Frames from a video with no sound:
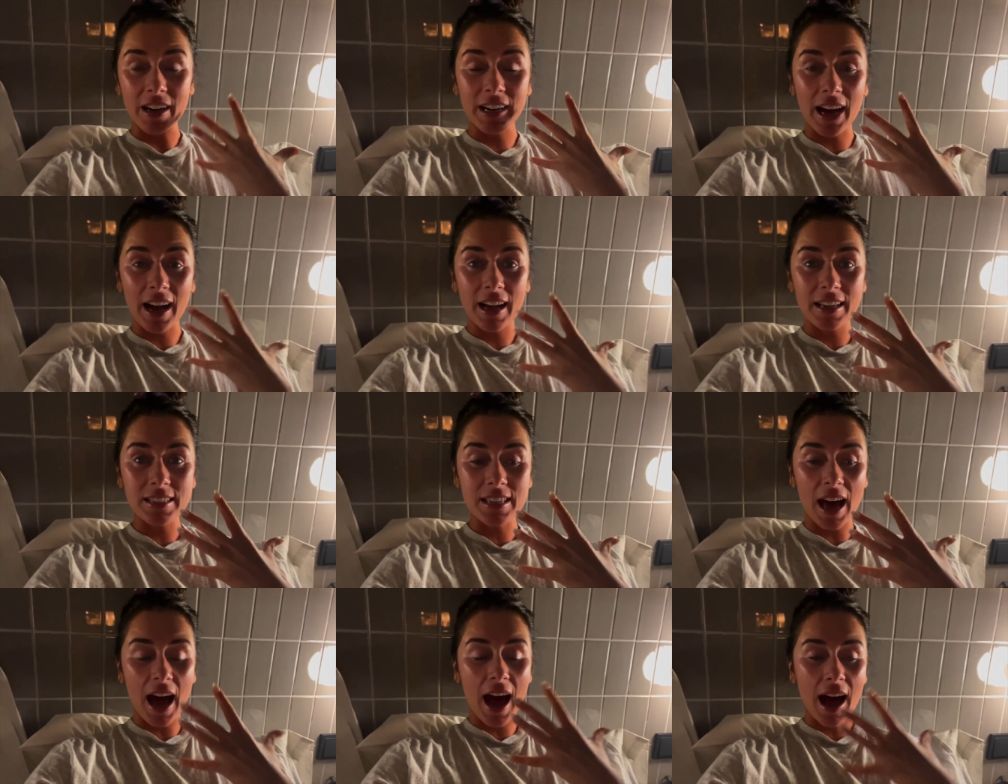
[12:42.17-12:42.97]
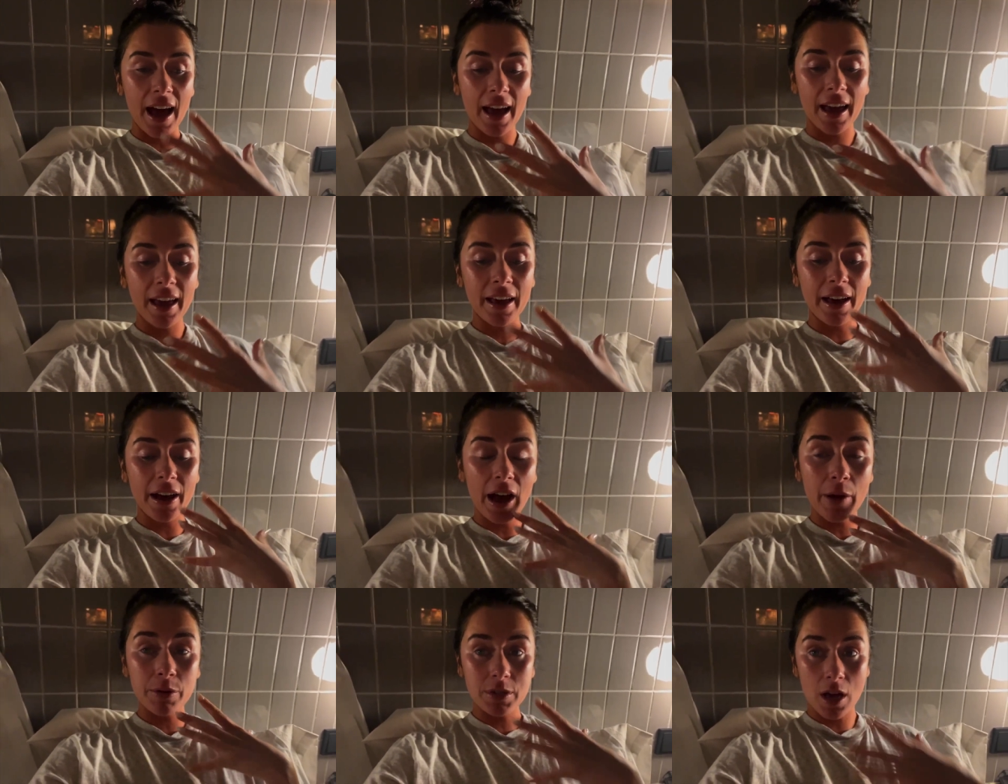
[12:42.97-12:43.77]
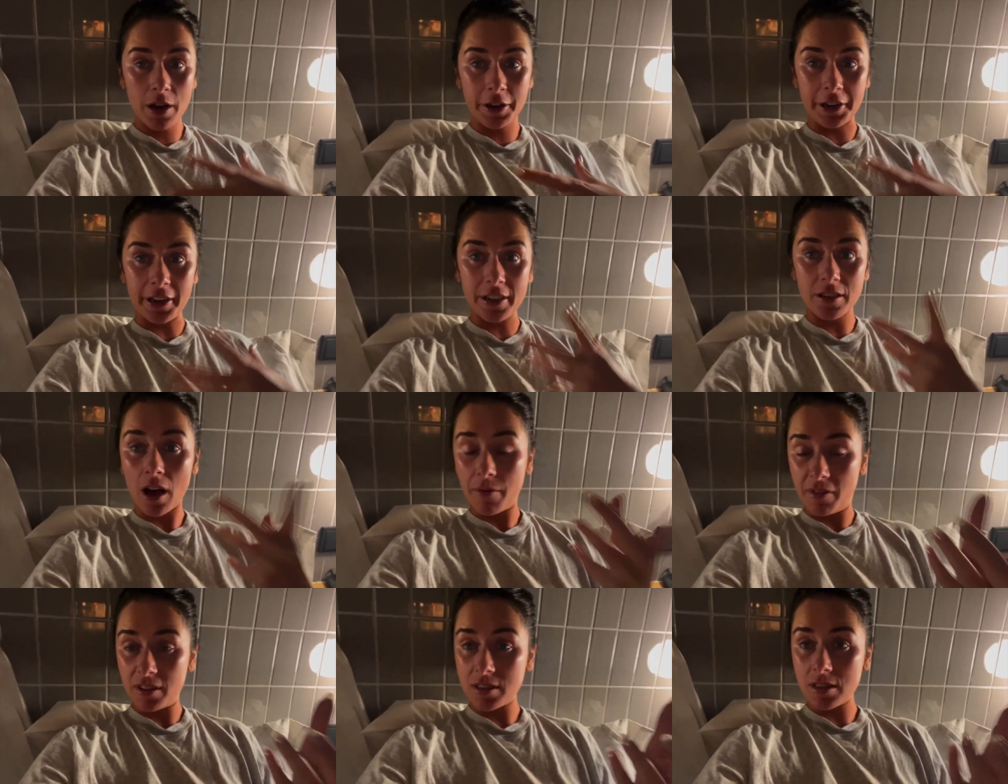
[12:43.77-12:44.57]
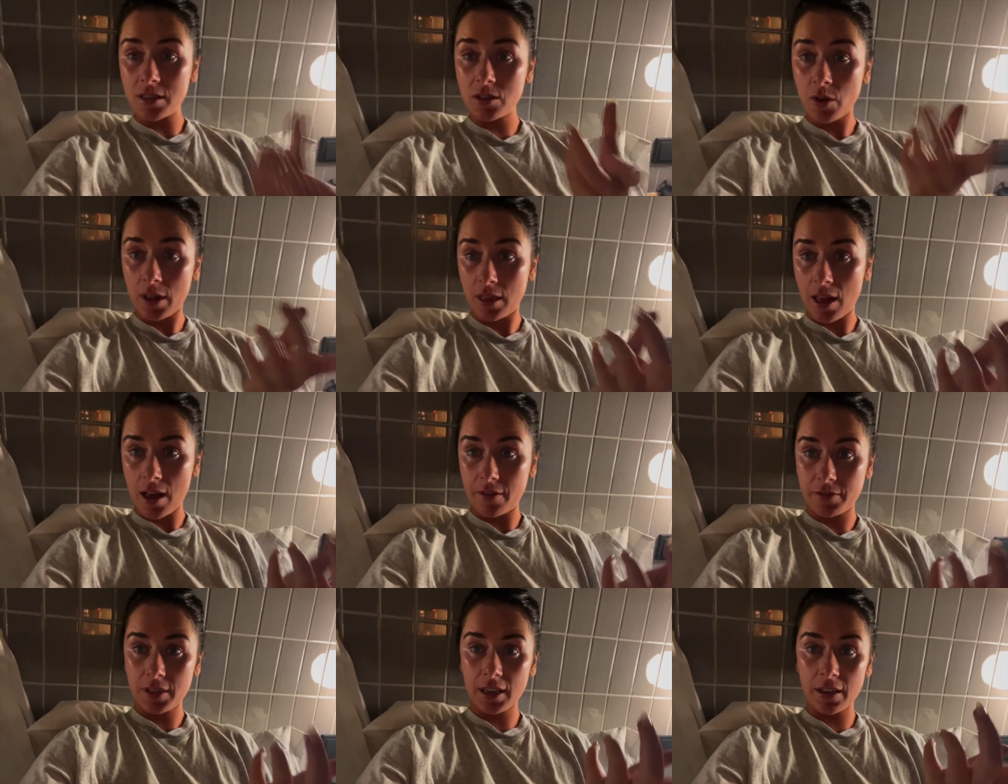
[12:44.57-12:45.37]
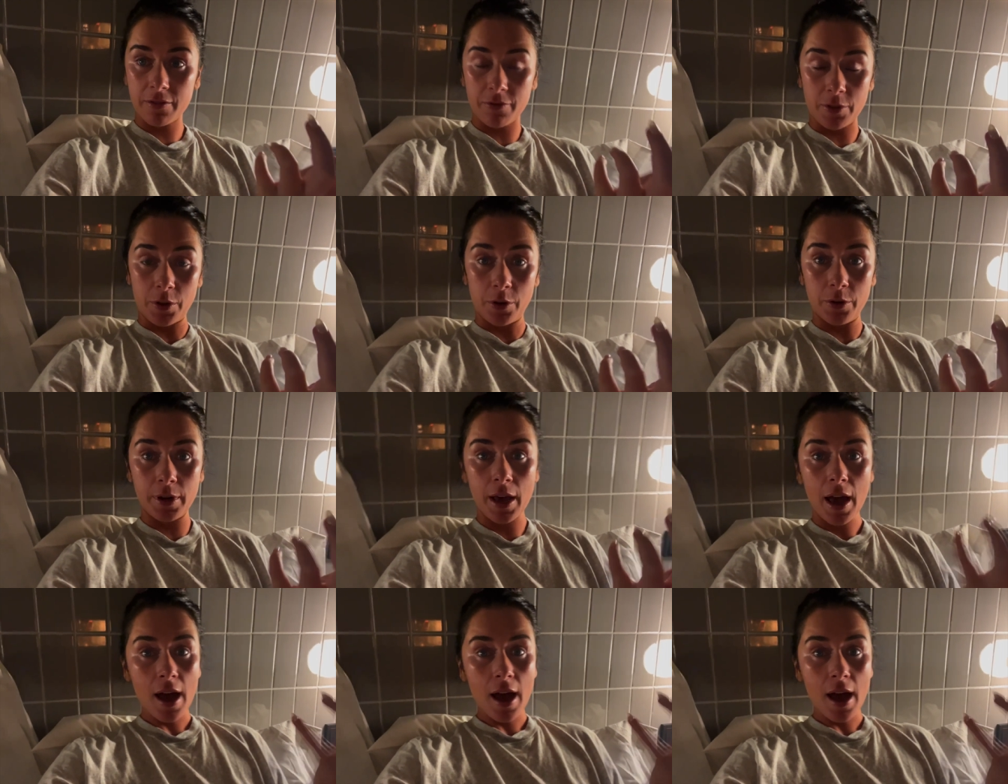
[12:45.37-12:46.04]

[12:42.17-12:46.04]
Guys, I, I was hungry, obviously, so I left to get food.